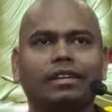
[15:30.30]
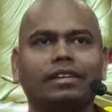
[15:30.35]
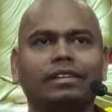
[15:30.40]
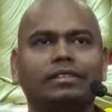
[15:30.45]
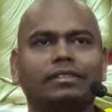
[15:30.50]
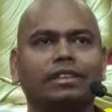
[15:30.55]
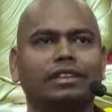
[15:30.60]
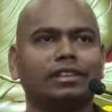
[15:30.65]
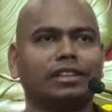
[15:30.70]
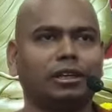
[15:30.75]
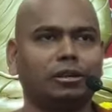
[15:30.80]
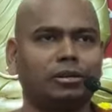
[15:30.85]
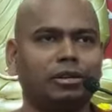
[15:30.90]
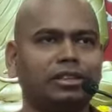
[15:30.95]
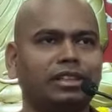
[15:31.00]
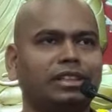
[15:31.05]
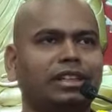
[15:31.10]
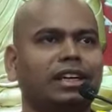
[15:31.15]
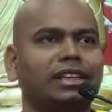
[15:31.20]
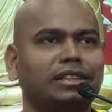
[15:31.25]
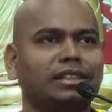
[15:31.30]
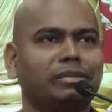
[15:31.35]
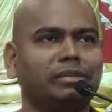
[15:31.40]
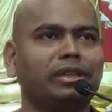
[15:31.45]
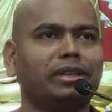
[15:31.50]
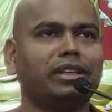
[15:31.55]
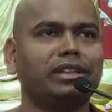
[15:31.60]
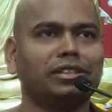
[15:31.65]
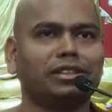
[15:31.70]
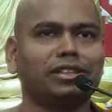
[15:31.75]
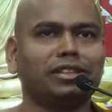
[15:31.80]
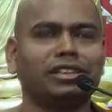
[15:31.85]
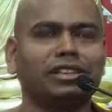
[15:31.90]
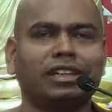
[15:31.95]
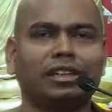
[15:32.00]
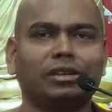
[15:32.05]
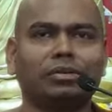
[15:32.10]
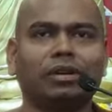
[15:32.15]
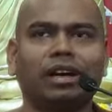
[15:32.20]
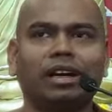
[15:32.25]
Then there was an examination that
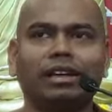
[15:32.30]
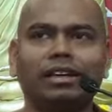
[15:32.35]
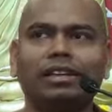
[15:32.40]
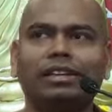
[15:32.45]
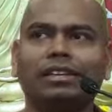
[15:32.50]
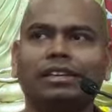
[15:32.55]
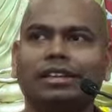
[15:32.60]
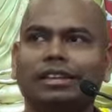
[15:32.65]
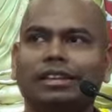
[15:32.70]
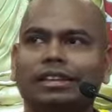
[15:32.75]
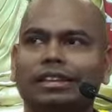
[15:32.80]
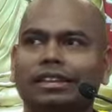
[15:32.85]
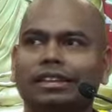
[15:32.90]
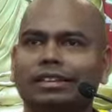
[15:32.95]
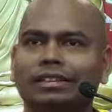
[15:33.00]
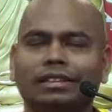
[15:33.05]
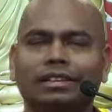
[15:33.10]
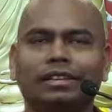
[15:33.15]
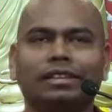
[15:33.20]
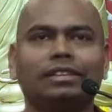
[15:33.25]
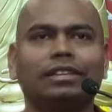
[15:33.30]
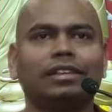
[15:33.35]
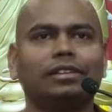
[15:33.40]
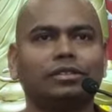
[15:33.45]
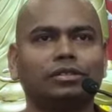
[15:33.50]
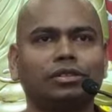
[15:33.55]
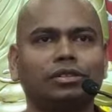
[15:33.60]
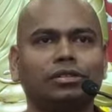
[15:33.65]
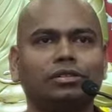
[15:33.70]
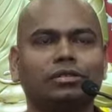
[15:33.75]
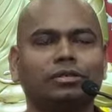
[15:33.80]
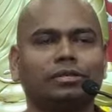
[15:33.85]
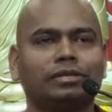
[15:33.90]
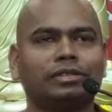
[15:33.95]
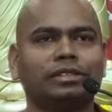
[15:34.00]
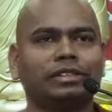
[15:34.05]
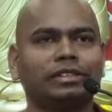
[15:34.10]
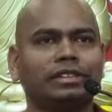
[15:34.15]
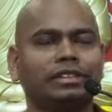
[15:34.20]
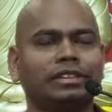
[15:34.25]
why she says so.
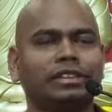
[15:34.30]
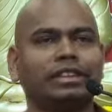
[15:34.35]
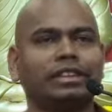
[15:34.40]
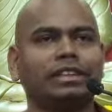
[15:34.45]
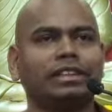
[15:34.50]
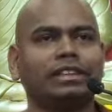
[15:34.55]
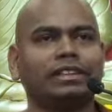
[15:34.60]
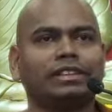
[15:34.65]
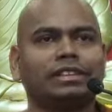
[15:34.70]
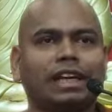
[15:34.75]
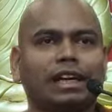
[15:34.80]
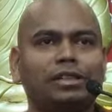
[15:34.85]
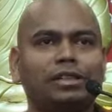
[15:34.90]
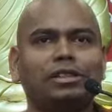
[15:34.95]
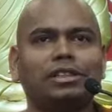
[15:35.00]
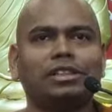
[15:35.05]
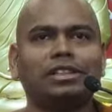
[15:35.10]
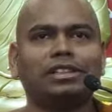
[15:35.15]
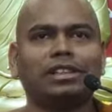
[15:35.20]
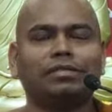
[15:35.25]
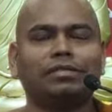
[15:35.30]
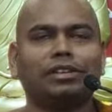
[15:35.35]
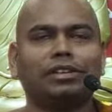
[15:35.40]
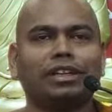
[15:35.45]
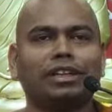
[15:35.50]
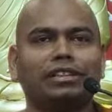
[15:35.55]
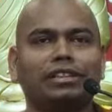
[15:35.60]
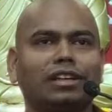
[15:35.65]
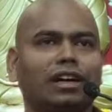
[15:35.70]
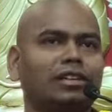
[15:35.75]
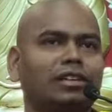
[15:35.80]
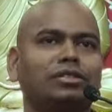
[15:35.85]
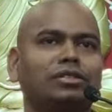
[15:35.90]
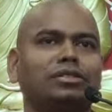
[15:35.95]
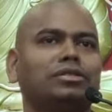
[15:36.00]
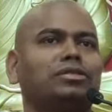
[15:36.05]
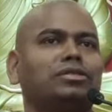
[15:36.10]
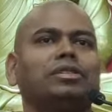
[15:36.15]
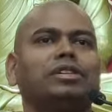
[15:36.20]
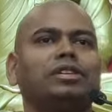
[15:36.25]
She's actually referring not
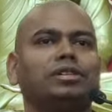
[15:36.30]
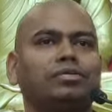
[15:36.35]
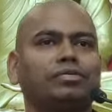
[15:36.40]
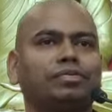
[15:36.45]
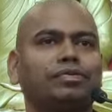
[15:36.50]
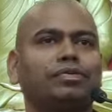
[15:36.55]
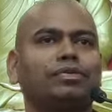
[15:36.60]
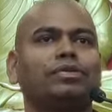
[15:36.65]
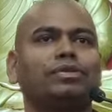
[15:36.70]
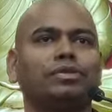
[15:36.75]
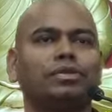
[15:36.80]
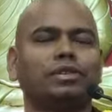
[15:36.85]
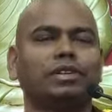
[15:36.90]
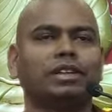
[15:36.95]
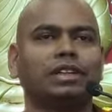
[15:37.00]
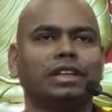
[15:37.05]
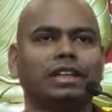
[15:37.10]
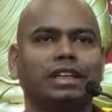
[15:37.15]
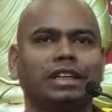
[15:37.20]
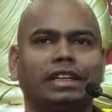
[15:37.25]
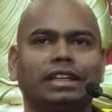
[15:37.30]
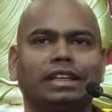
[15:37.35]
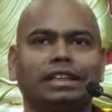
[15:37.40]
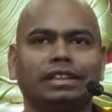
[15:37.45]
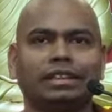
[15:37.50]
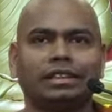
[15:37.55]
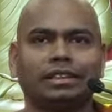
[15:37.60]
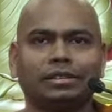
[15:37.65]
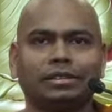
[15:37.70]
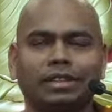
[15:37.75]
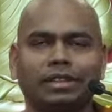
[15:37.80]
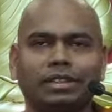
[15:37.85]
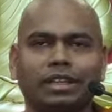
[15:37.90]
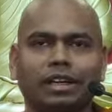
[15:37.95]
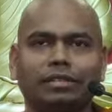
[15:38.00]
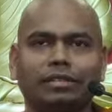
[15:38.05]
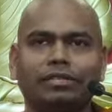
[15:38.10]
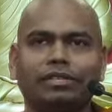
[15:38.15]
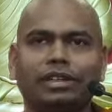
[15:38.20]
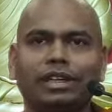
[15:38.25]
to his food. She was
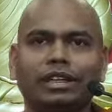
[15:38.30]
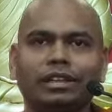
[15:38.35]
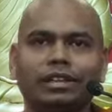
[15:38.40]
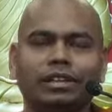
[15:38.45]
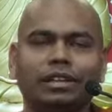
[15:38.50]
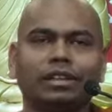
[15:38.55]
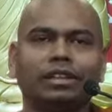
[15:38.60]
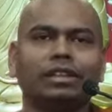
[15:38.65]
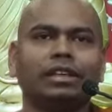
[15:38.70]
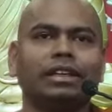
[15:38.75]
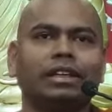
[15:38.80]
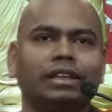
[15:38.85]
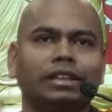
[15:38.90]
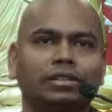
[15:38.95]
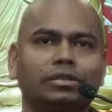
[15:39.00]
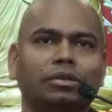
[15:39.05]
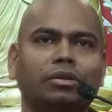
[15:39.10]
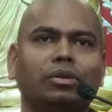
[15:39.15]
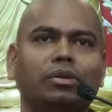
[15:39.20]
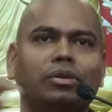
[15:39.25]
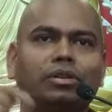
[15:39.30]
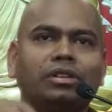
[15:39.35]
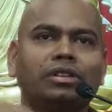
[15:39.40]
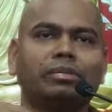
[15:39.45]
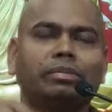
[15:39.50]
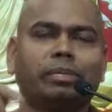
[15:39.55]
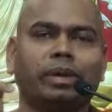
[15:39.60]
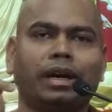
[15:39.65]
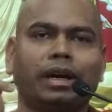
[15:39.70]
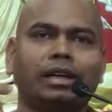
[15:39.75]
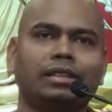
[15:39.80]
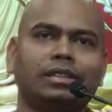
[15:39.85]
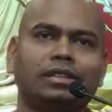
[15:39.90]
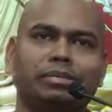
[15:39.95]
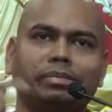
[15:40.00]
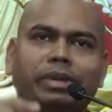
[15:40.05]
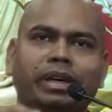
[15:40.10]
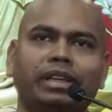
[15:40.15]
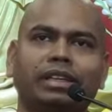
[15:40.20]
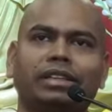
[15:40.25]
referring his own past
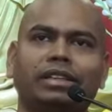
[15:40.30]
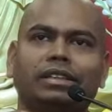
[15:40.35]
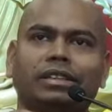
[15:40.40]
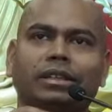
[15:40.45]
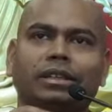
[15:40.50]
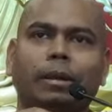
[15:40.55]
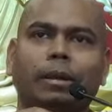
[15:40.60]
merit.